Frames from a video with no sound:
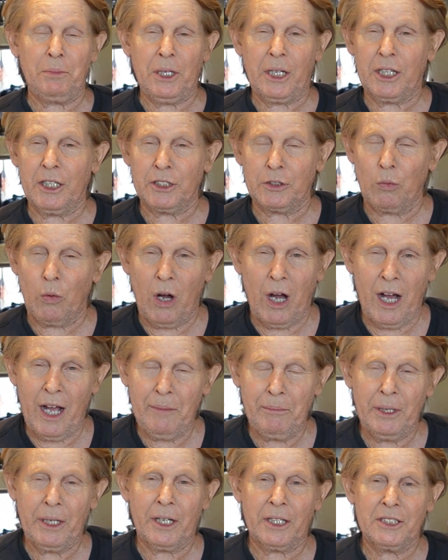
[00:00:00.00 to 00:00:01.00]
Because
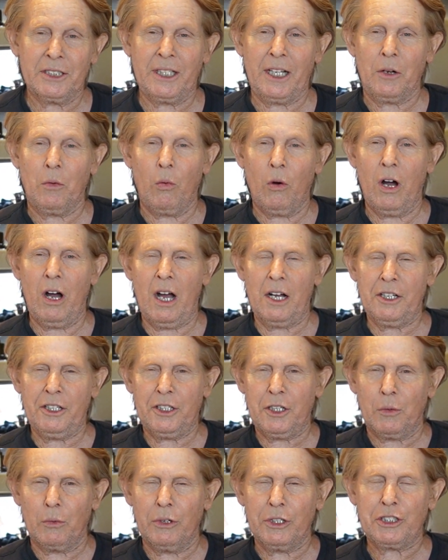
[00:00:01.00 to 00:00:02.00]
why? Because they
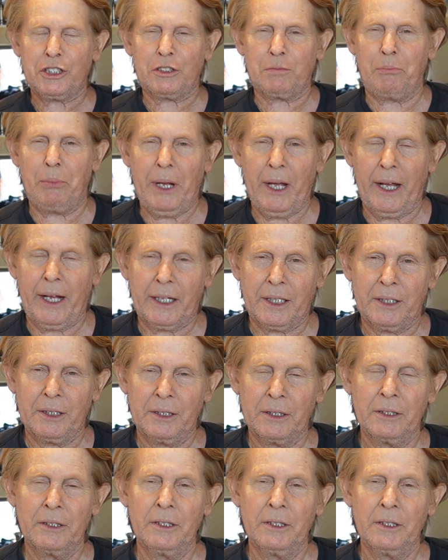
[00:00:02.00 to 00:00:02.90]
wanted respect.